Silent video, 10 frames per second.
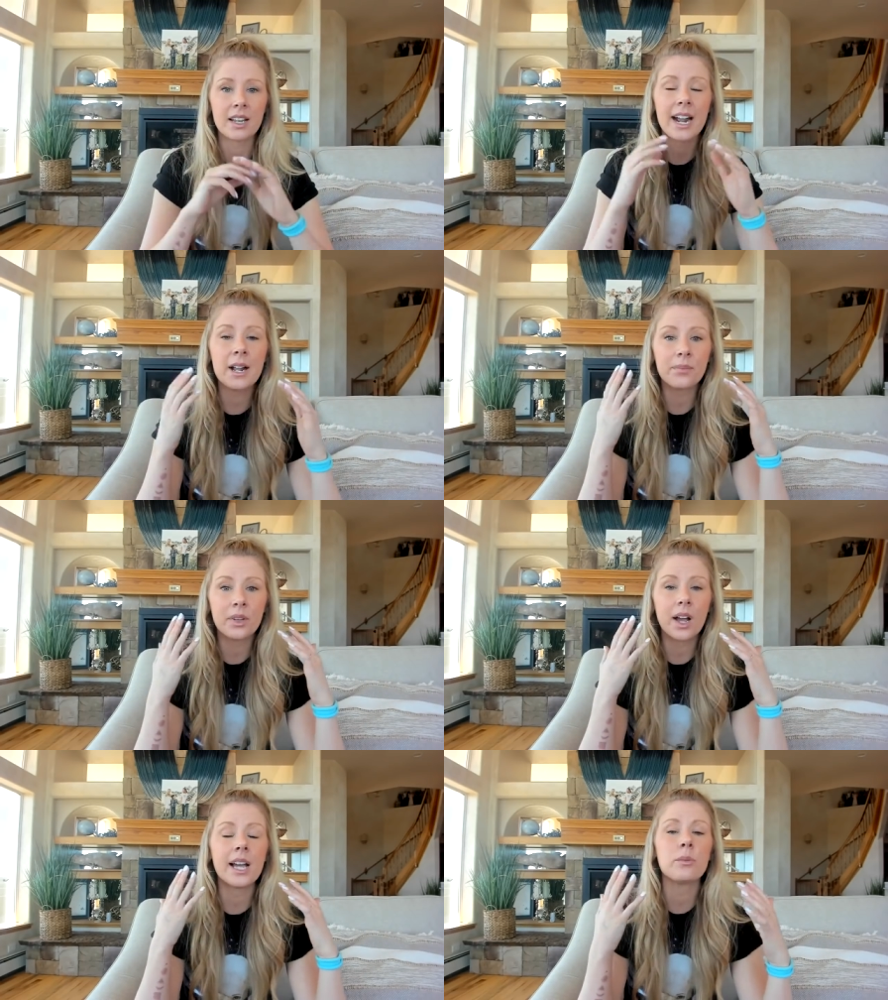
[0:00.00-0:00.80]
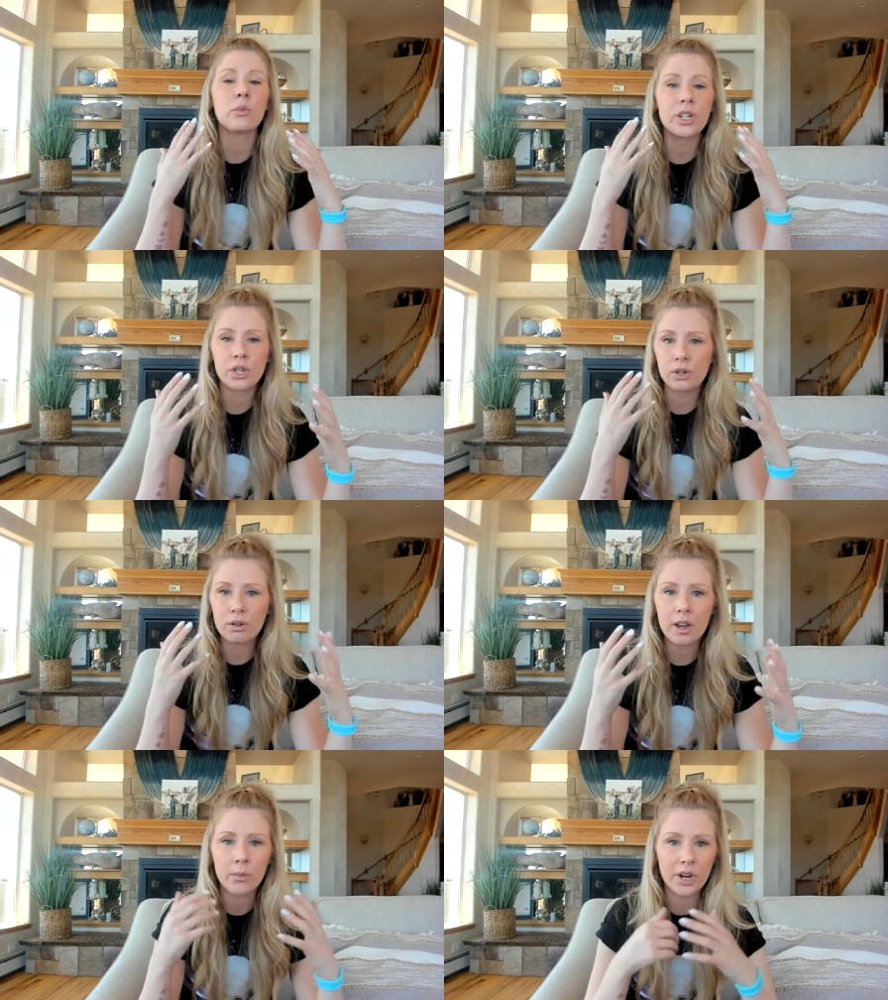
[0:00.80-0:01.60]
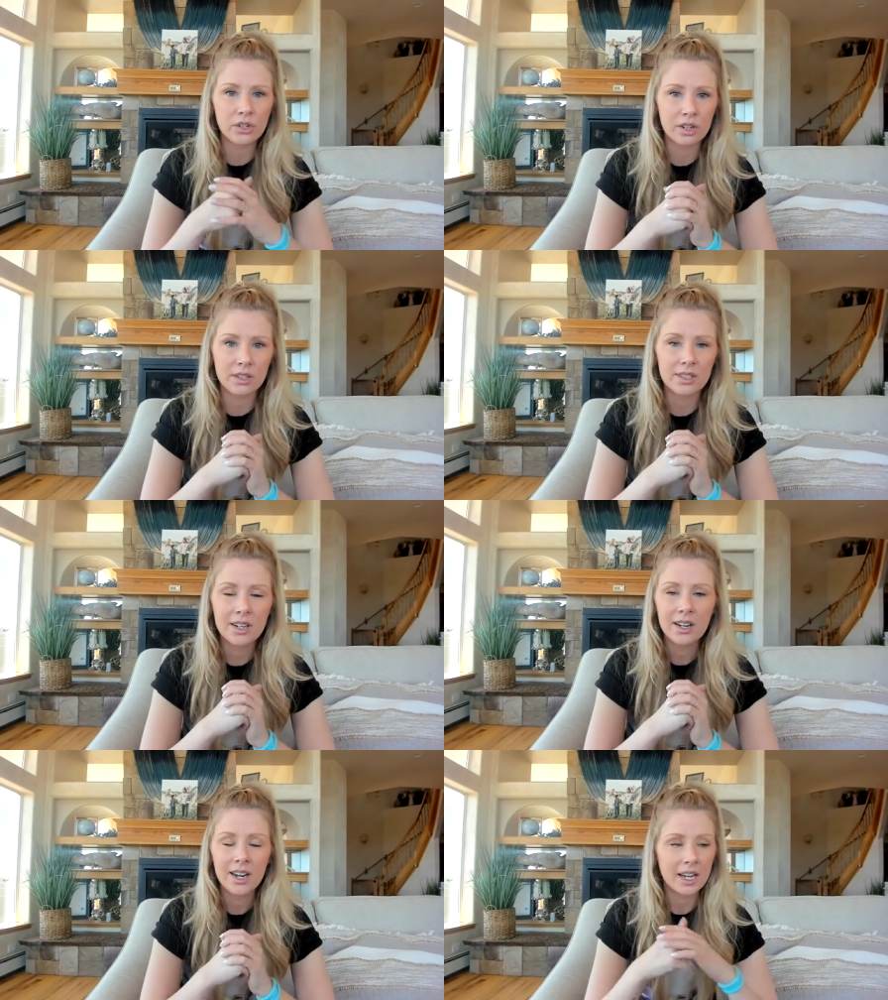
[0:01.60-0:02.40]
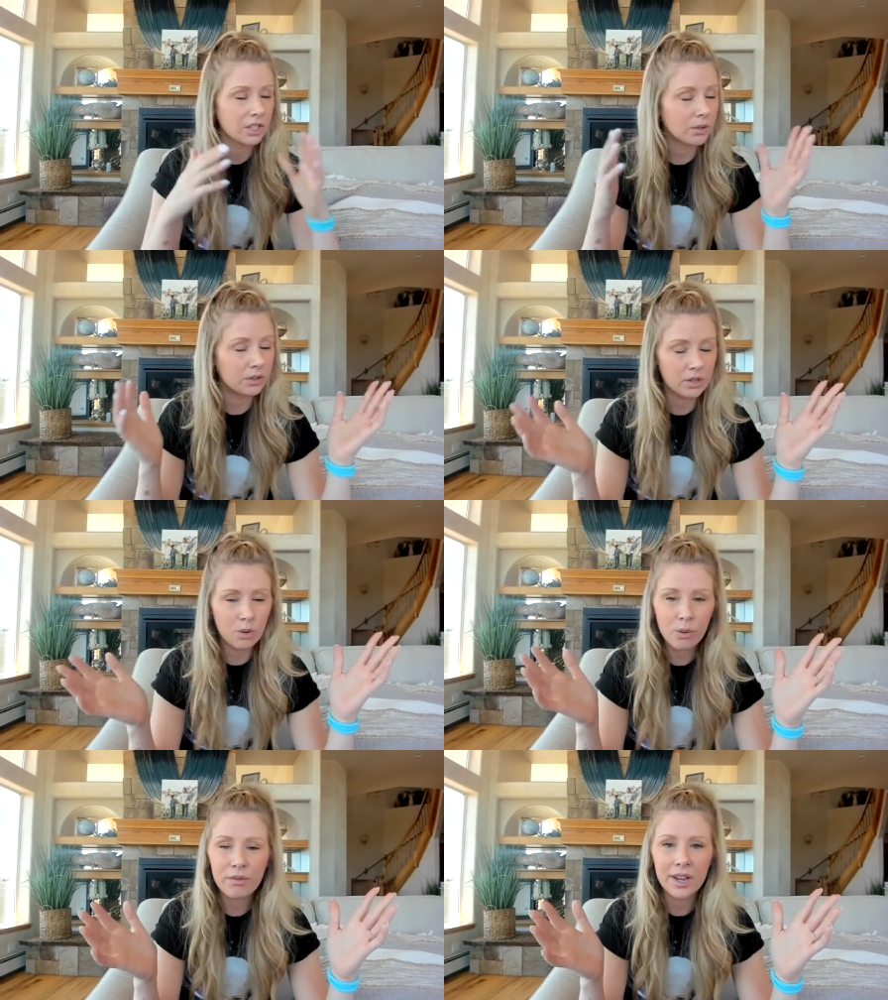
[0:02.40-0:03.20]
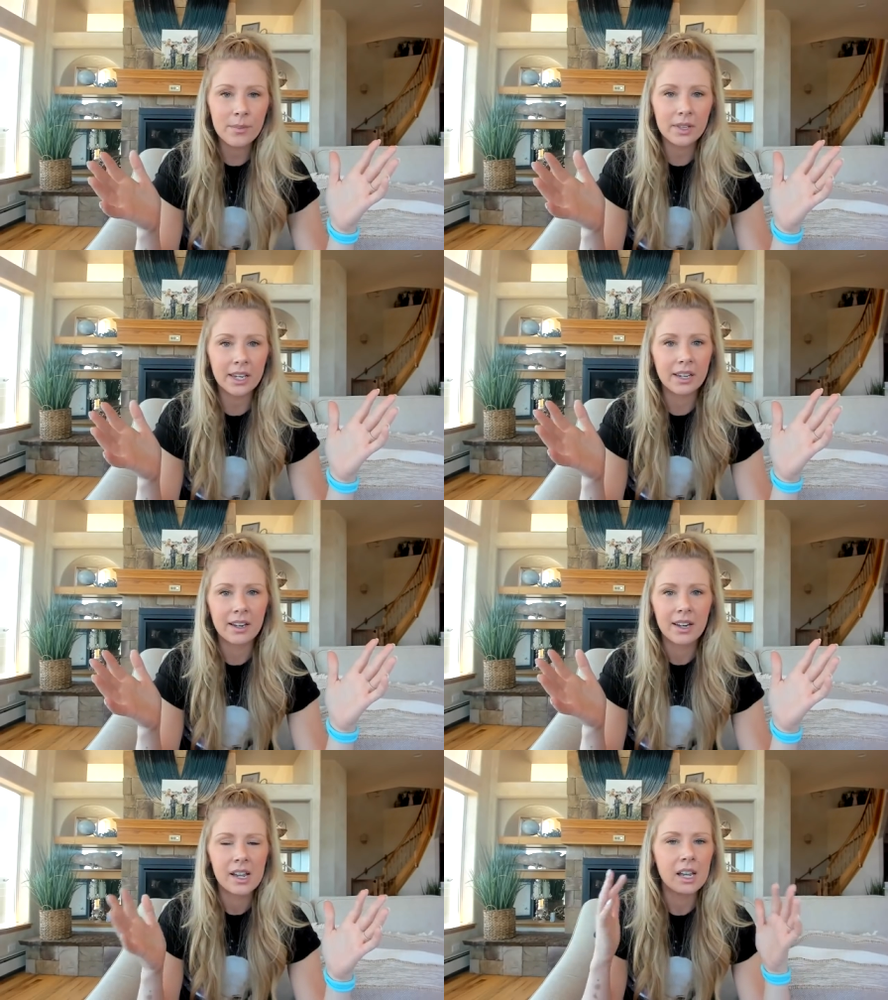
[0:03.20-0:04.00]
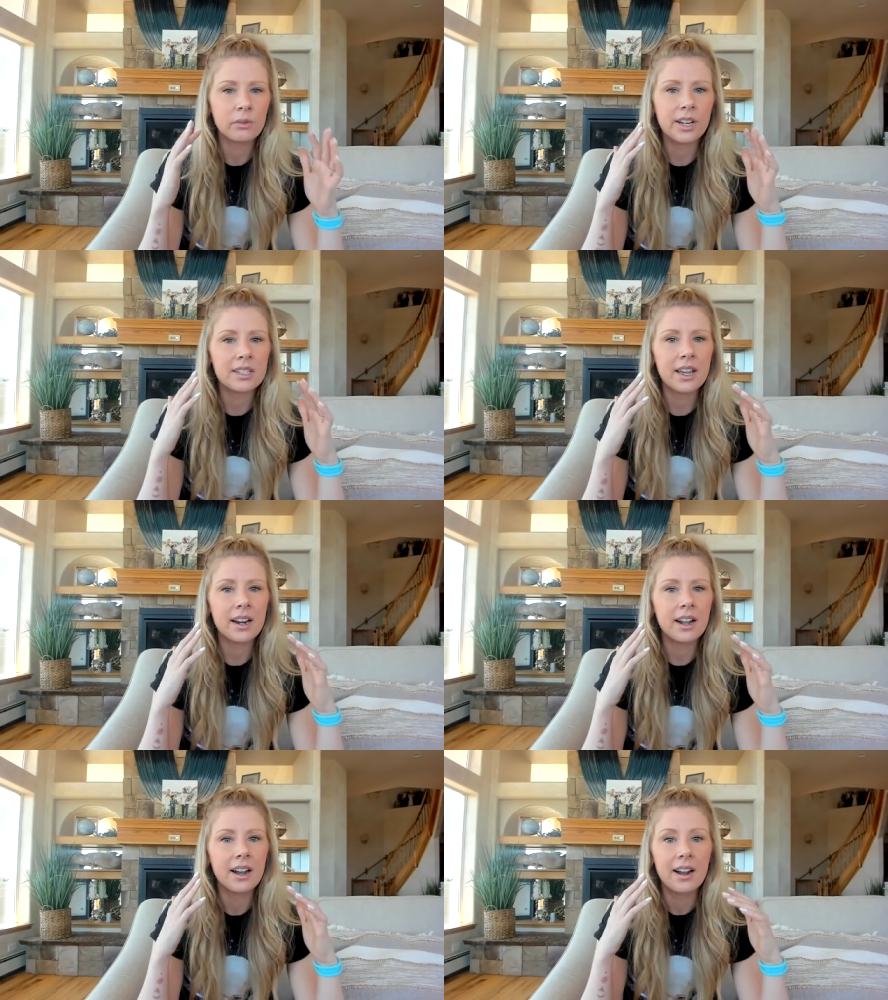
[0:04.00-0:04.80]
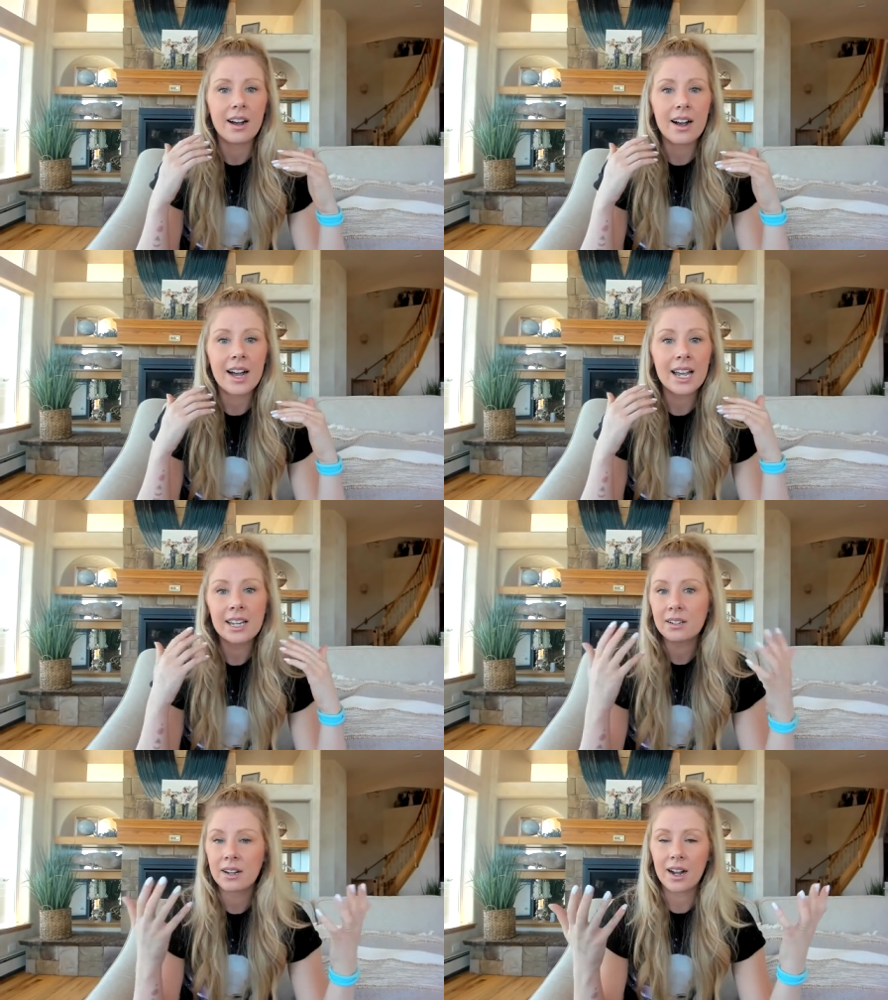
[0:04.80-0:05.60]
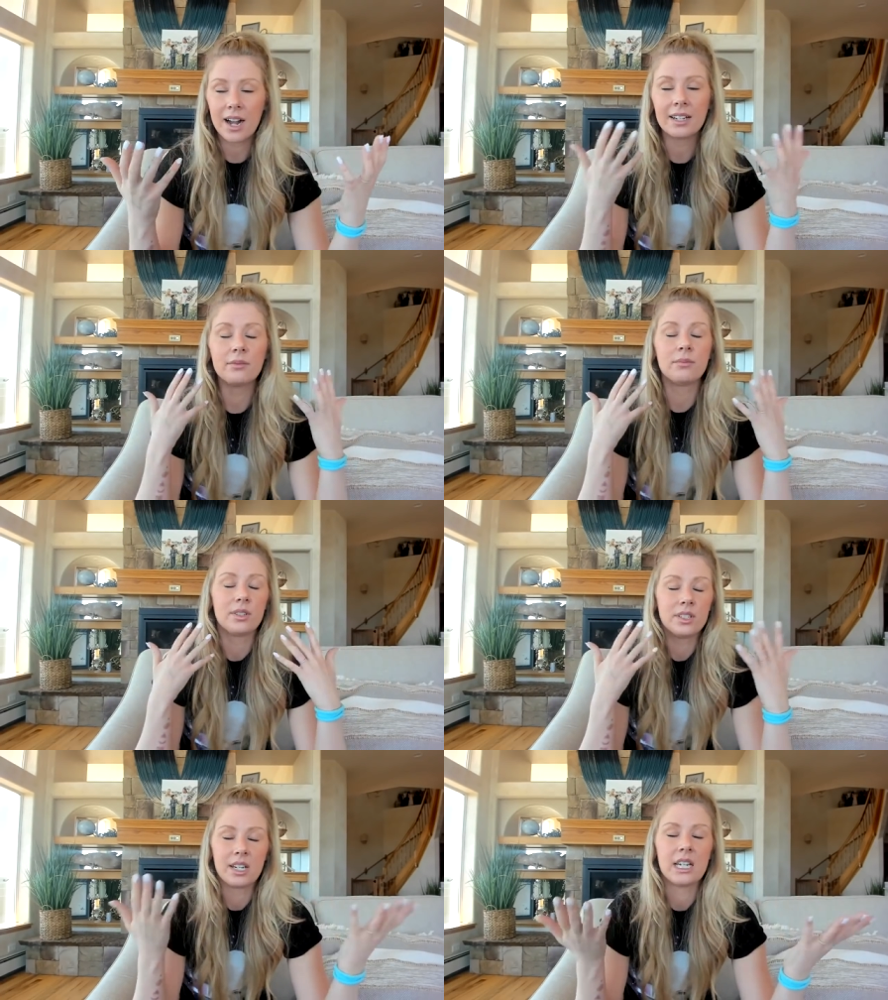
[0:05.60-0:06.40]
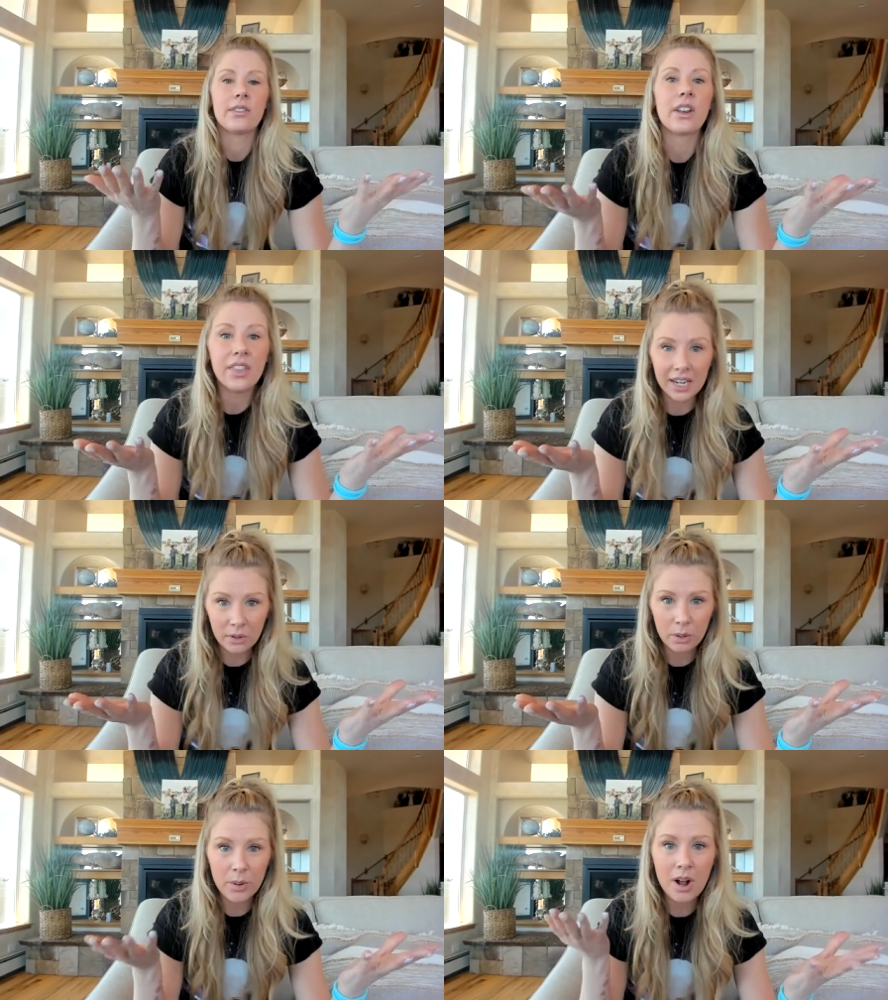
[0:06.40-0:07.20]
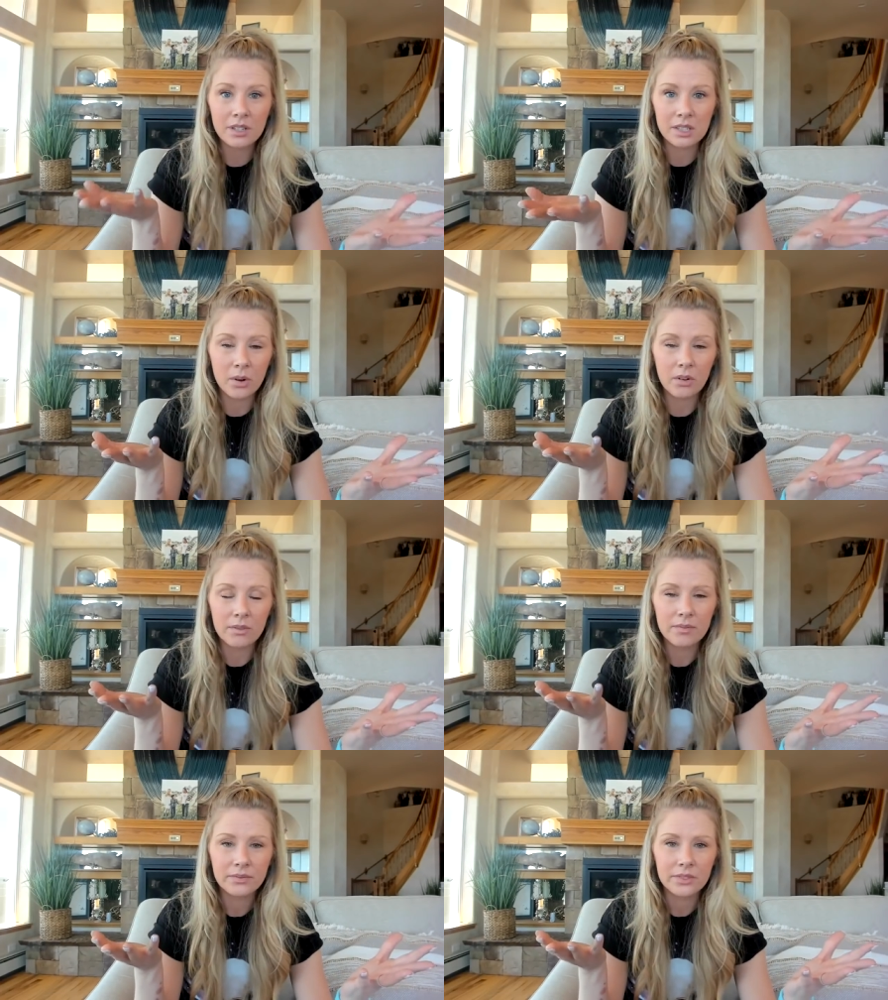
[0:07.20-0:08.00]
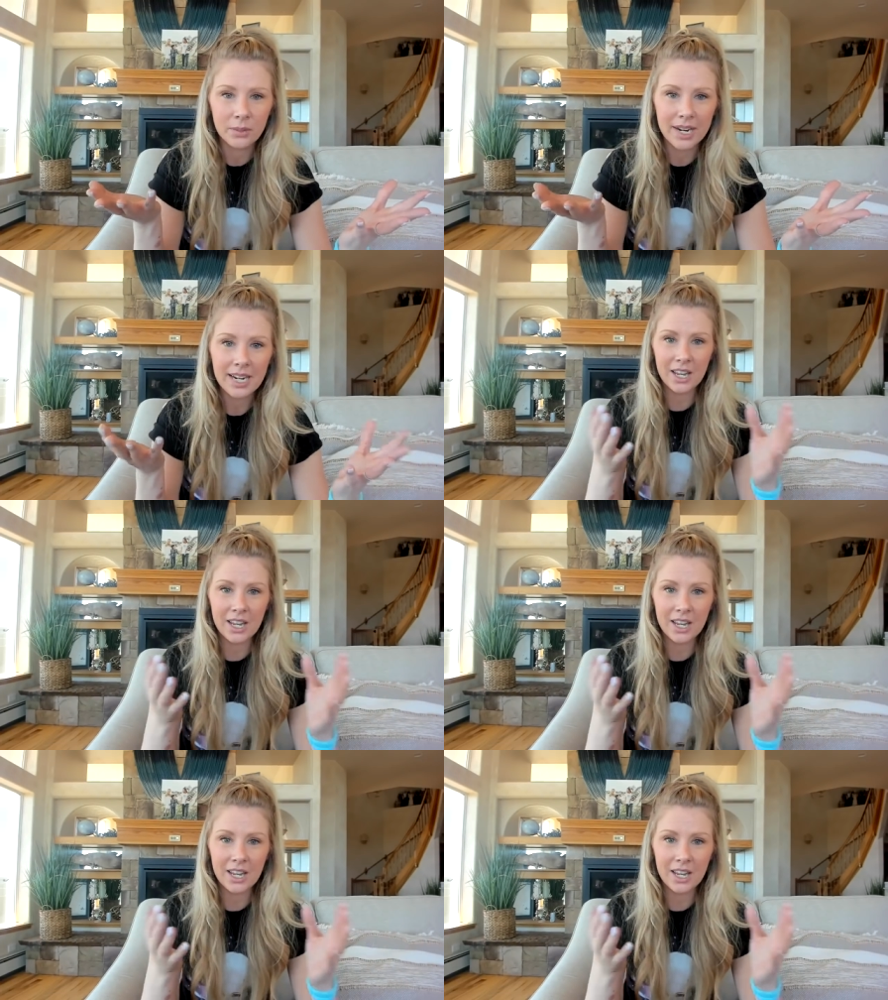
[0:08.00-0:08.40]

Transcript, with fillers: I am I am reaching new vibrations and so is the whole family in ways that I I didn't even think were possible, right?